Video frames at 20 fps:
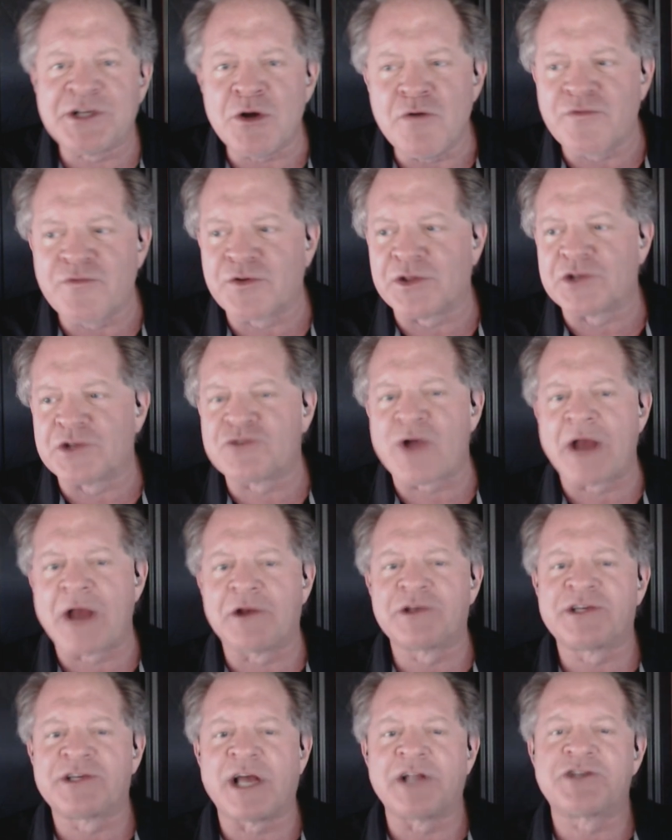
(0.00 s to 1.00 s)
for the
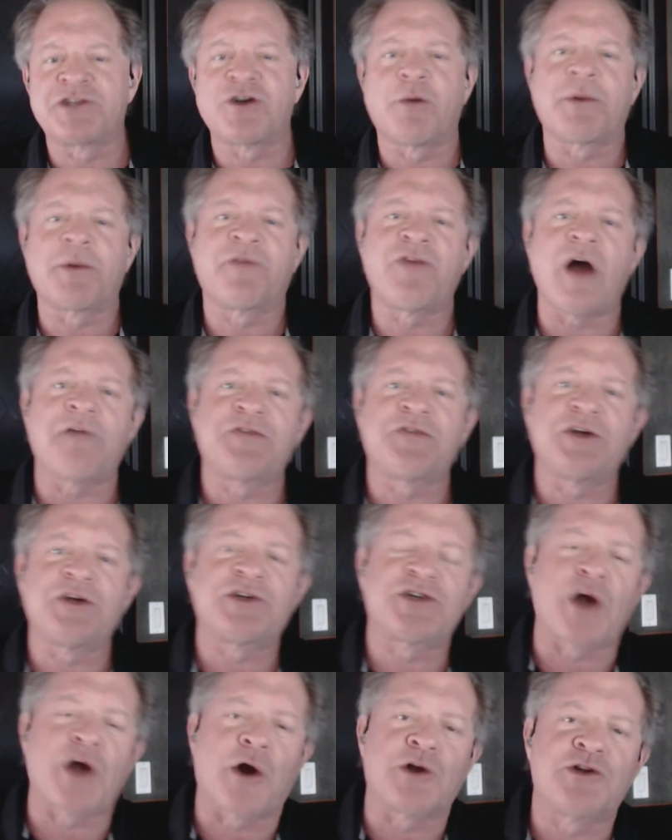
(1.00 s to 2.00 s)
Trader's Edge show to drop to
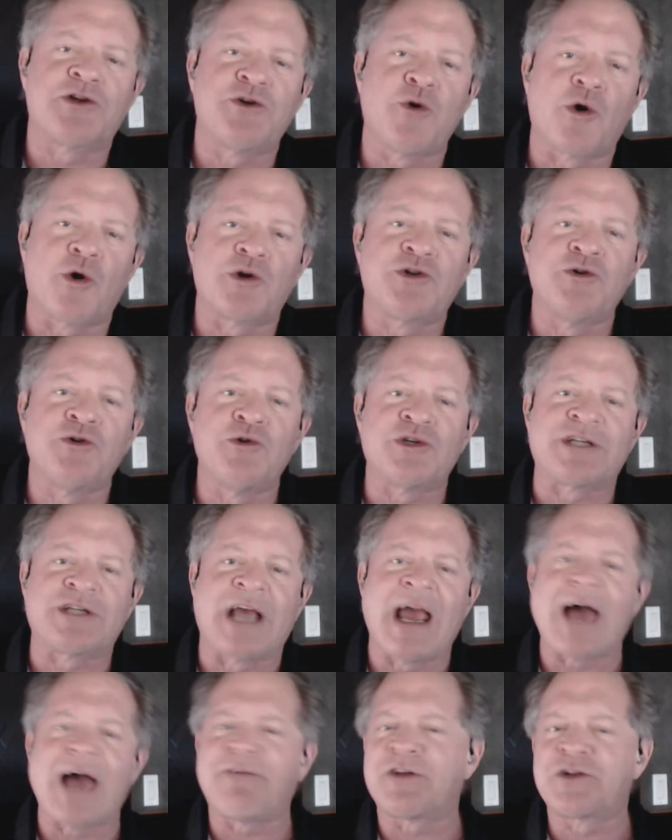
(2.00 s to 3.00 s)
start your Tuesday.
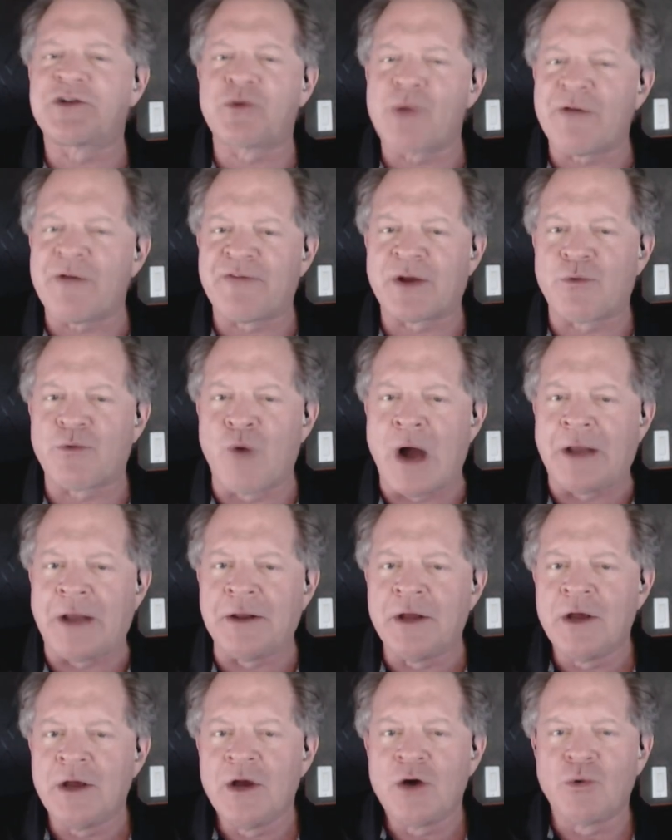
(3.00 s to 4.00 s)
Have a terrific one.
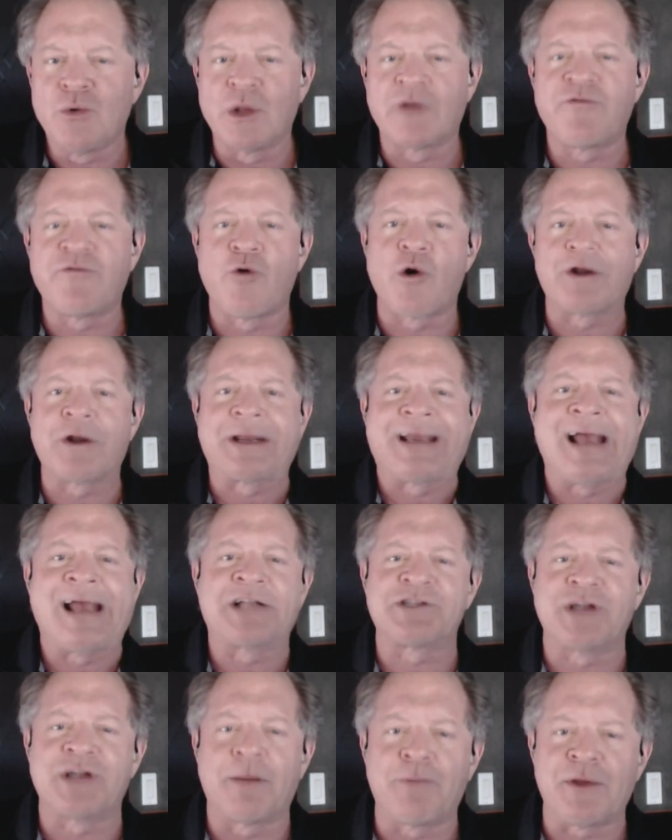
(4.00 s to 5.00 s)
We look forward to
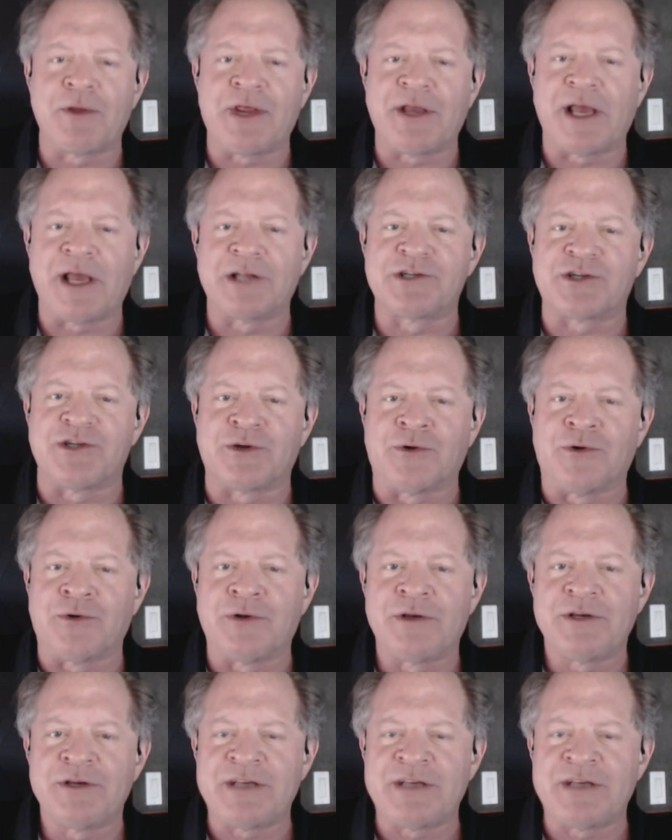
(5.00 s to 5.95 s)
catching up with you again soon. Take